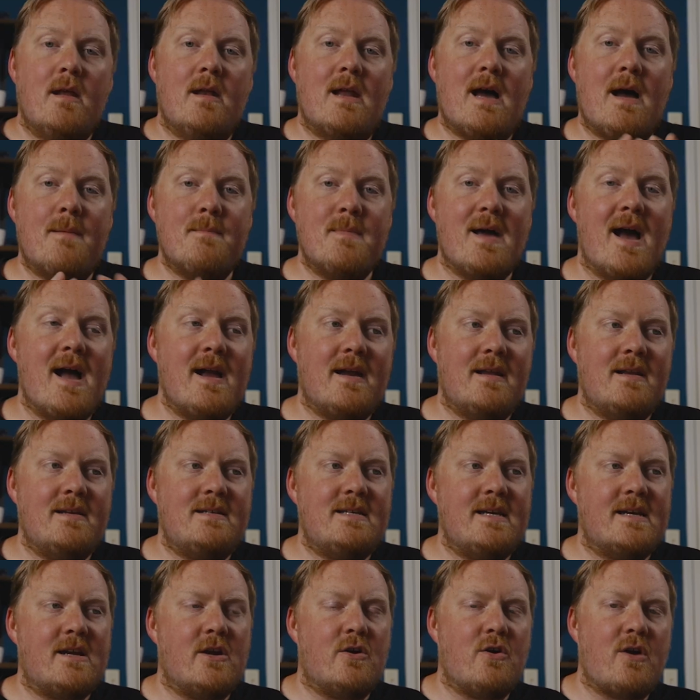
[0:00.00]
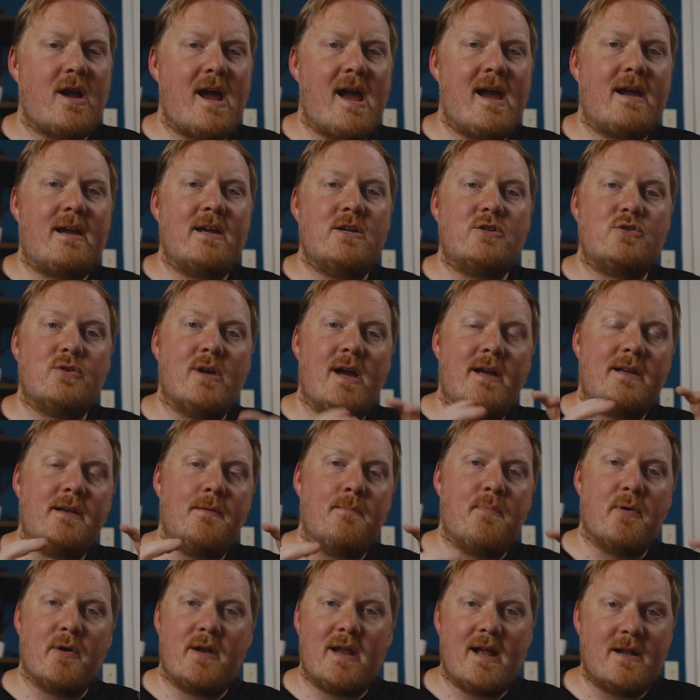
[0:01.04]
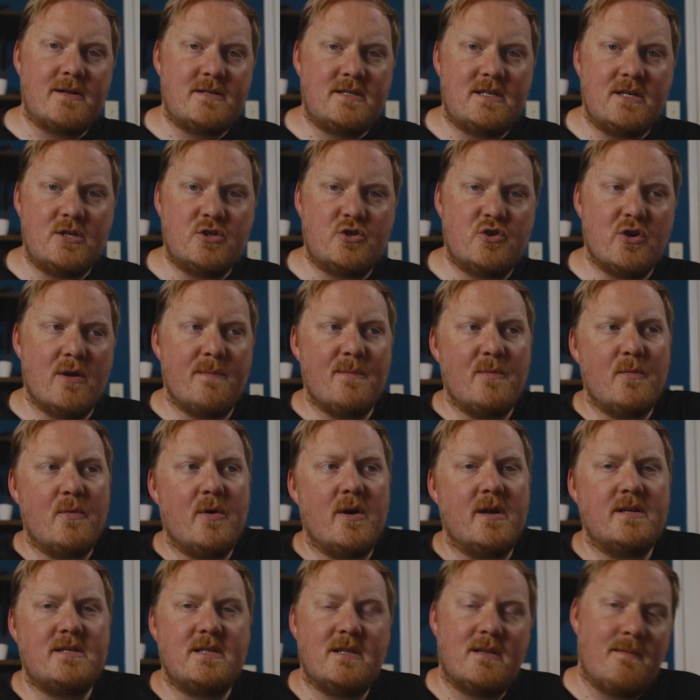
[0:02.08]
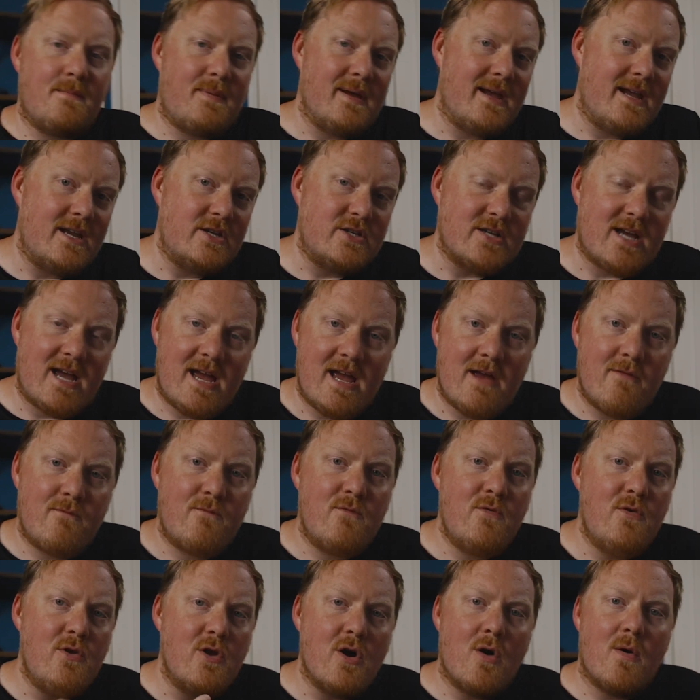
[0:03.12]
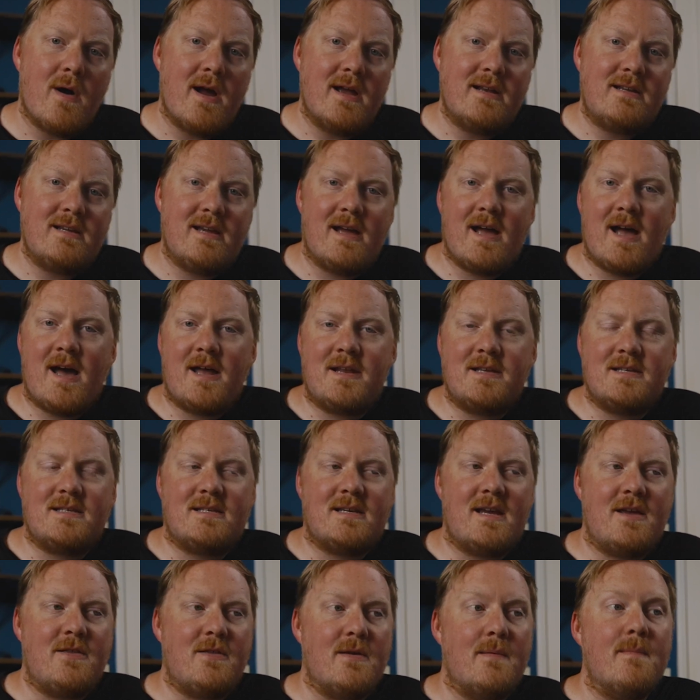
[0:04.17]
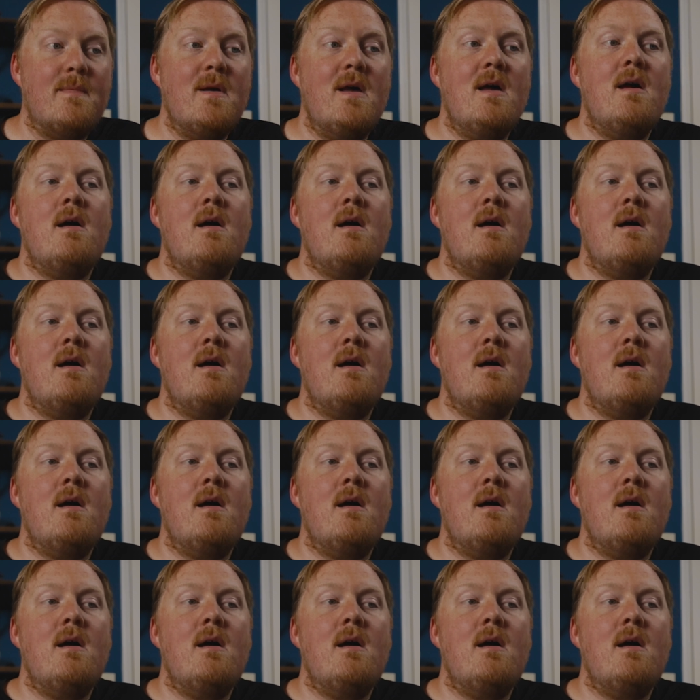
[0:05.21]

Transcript: Now, I'm not gonna take a crack at trying to pronounce these German words on the page. I have no idea how to say them,